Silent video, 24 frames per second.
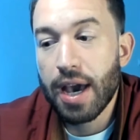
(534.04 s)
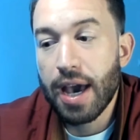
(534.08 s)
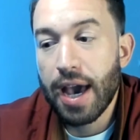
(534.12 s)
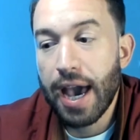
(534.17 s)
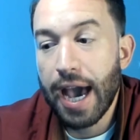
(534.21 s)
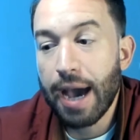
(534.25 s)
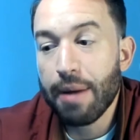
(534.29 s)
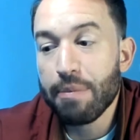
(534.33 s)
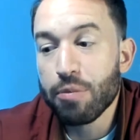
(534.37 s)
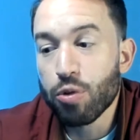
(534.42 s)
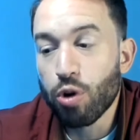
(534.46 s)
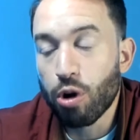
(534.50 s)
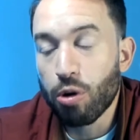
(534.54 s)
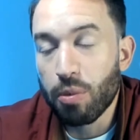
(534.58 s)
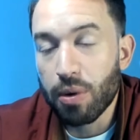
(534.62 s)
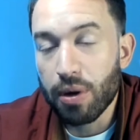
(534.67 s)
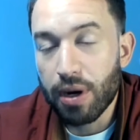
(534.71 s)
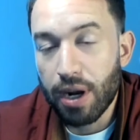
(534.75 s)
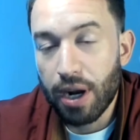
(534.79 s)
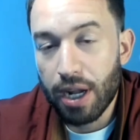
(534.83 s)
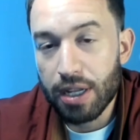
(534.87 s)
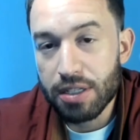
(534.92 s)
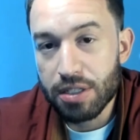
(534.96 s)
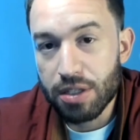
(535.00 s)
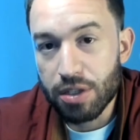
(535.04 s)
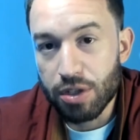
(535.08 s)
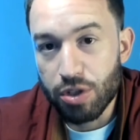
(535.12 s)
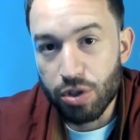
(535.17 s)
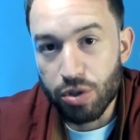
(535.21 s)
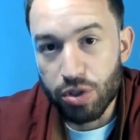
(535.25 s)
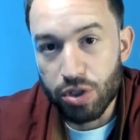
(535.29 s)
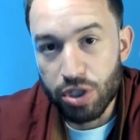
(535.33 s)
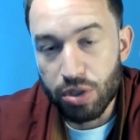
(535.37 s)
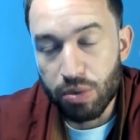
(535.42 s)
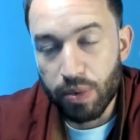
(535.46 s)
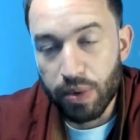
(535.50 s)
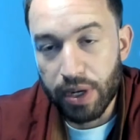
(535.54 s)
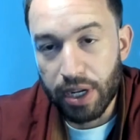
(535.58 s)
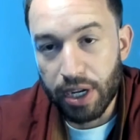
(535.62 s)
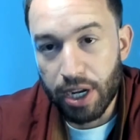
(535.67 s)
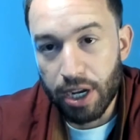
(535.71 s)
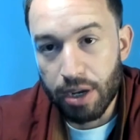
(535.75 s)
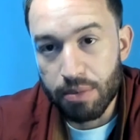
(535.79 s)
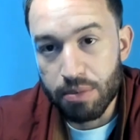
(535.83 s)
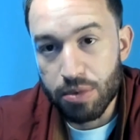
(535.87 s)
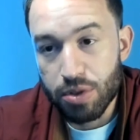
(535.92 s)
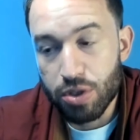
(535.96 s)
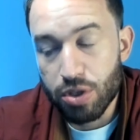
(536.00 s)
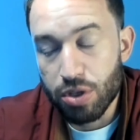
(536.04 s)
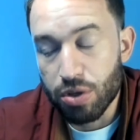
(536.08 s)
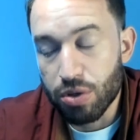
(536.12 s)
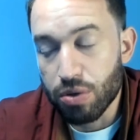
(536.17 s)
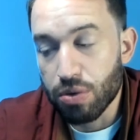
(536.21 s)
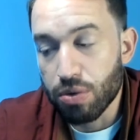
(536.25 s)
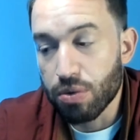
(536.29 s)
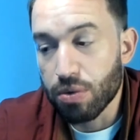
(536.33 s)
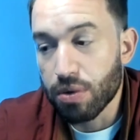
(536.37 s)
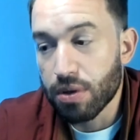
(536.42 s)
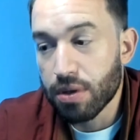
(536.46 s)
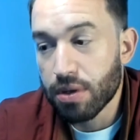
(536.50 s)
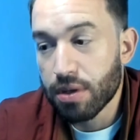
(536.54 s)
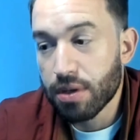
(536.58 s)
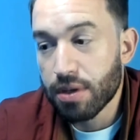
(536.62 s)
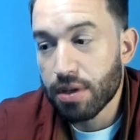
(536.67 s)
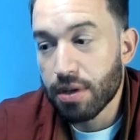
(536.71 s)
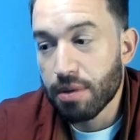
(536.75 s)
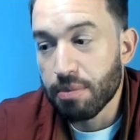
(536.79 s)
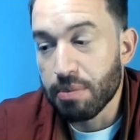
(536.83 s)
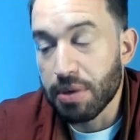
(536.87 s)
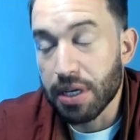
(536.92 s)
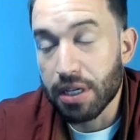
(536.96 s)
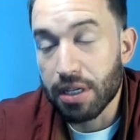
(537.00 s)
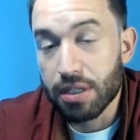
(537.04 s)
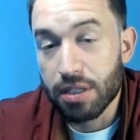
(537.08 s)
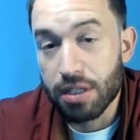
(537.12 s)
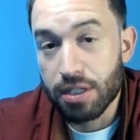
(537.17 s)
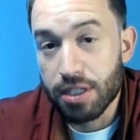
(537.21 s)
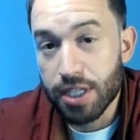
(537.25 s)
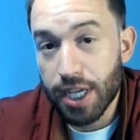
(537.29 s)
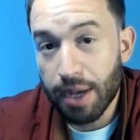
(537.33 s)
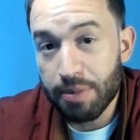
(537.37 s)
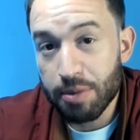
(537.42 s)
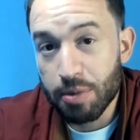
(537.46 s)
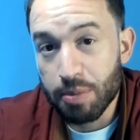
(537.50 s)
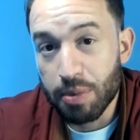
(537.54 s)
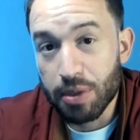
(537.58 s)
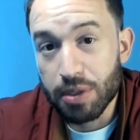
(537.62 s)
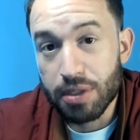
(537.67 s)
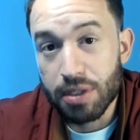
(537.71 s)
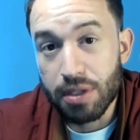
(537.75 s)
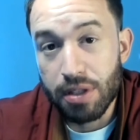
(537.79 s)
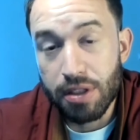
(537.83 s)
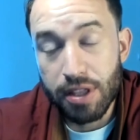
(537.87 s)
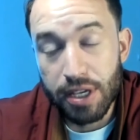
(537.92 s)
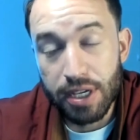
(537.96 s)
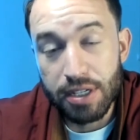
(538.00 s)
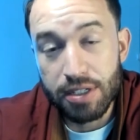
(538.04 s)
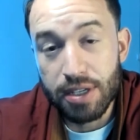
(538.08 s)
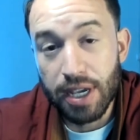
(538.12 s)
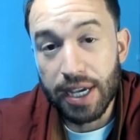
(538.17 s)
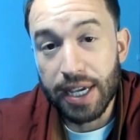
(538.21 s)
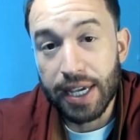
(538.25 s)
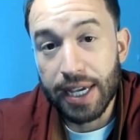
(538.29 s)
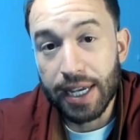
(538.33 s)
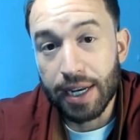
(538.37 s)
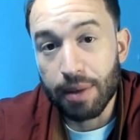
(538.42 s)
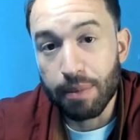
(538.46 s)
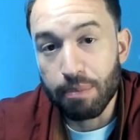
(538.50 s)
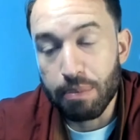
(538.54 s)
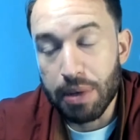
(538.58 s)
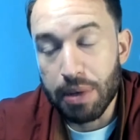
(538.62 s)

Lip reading: abnormal constitution when it comes to being susceptible to things like getting